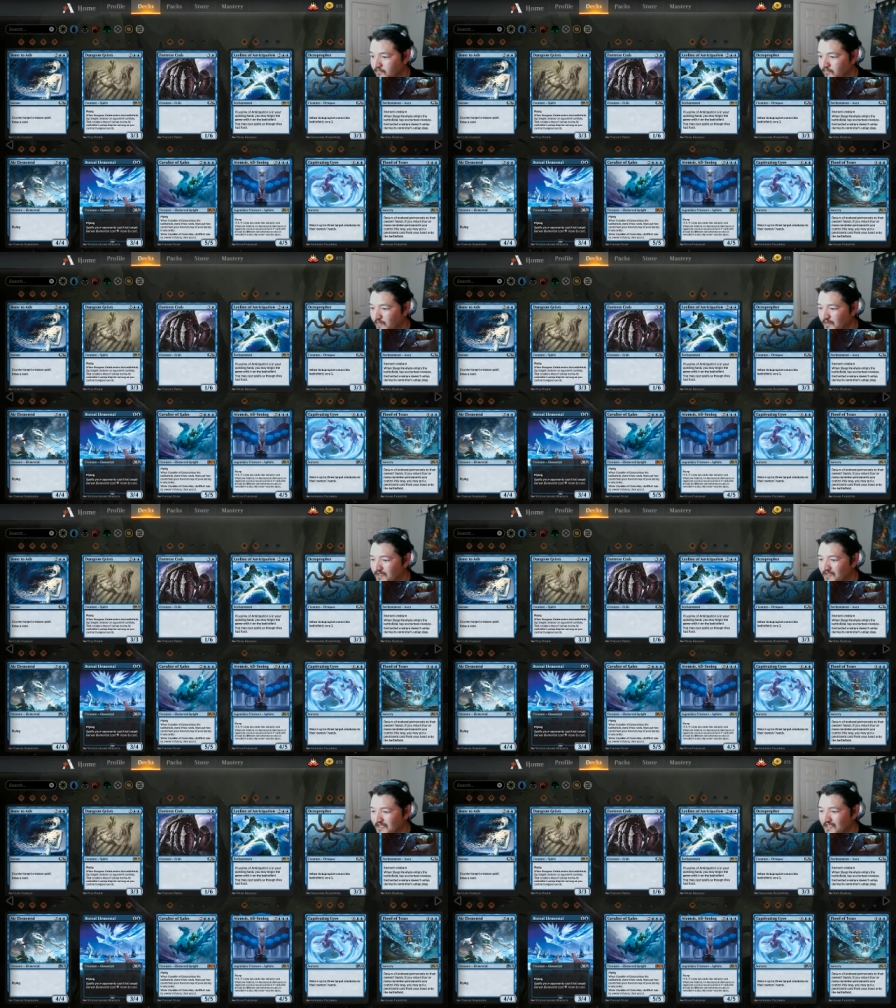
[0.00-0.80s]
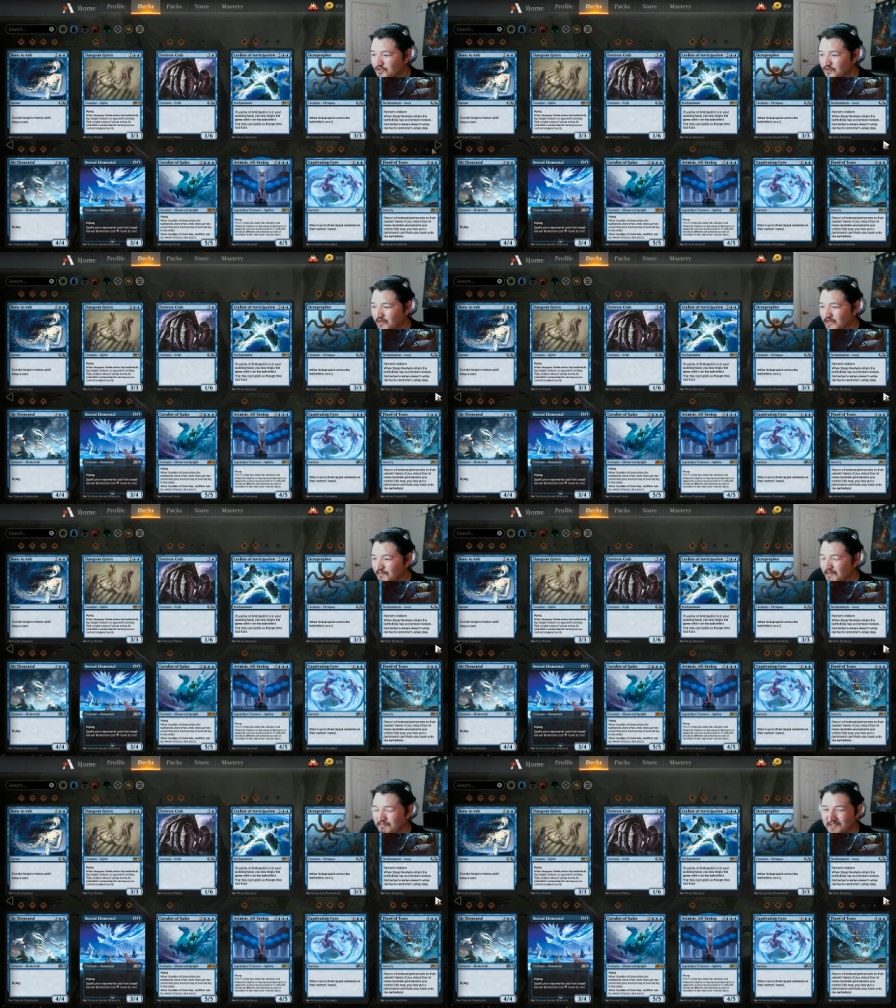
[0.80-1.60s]
Might be a deck I'd try. I'm
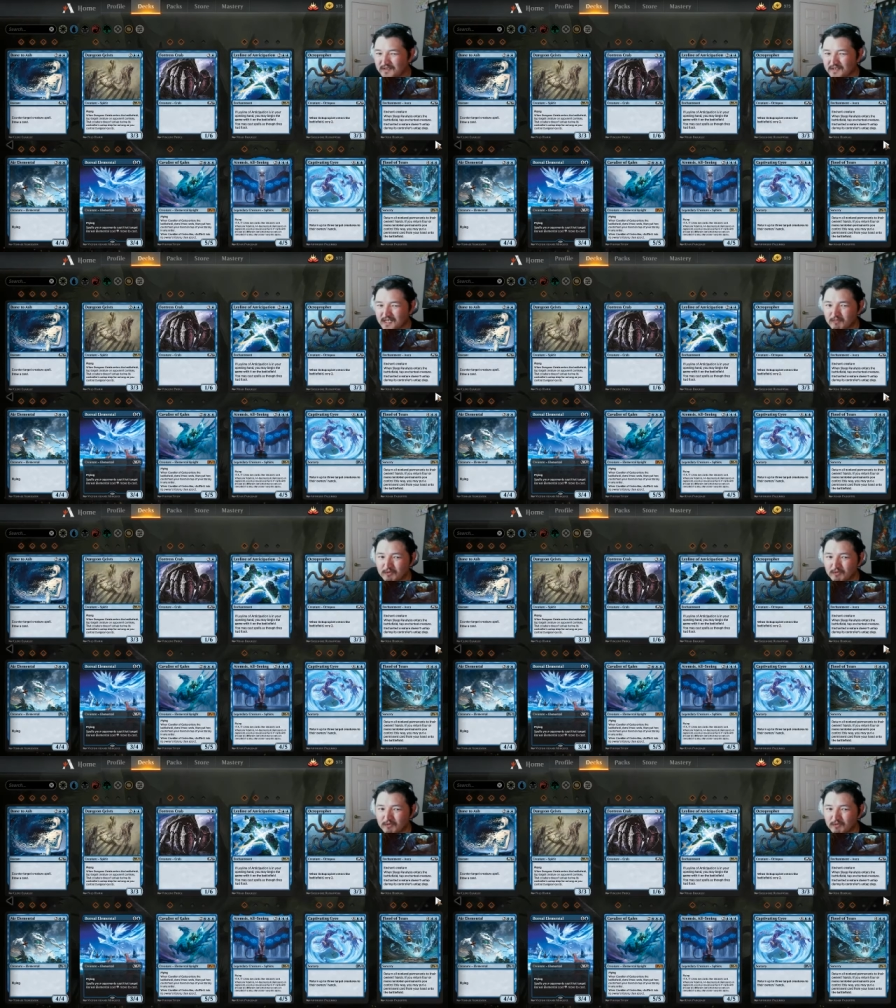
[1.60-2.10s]
not big into combo